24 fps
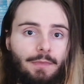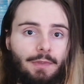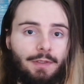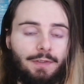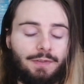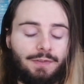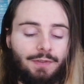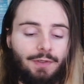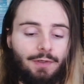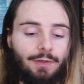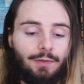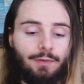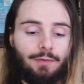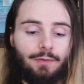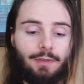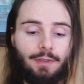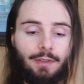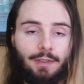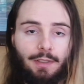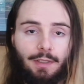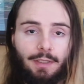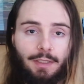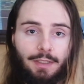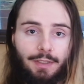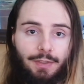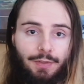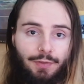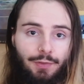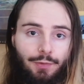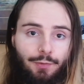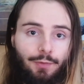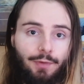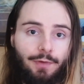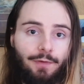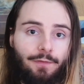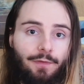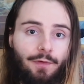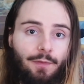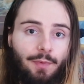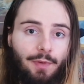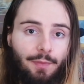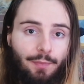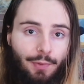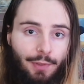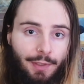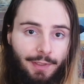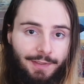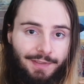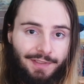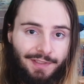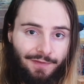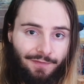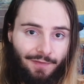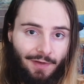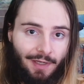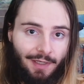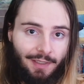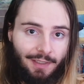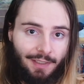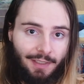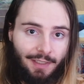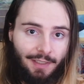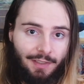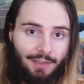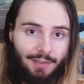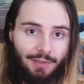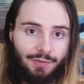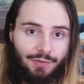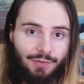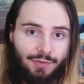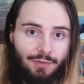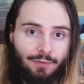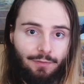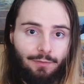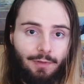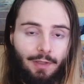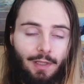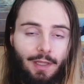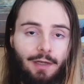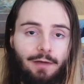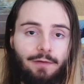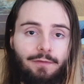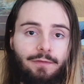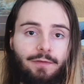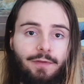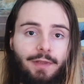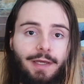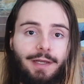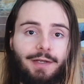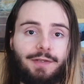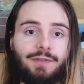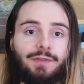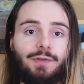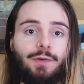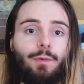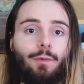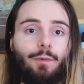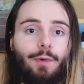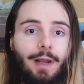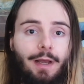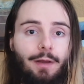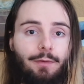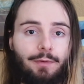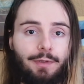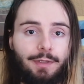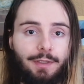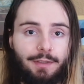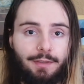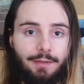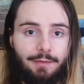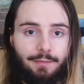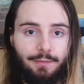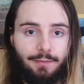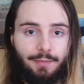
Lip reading: So do it from a place of unconditional love that is grounded,